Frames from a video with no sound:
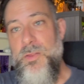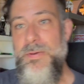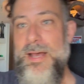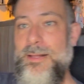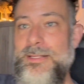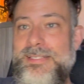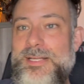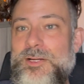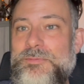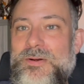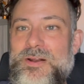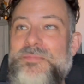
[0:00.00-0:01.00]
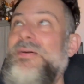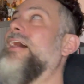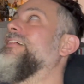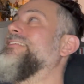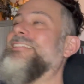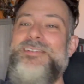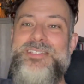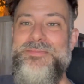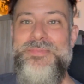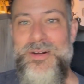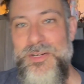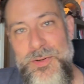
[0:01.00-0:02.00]
palace, there's part of the palace, there's the
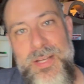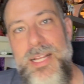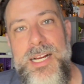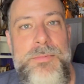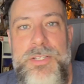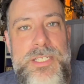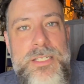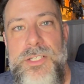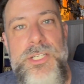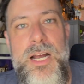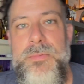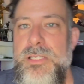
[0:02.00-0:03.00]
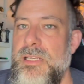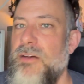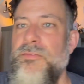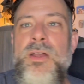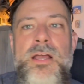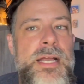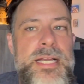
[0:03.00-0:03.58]
barge, right? Like, I'm just into Jabba stuff.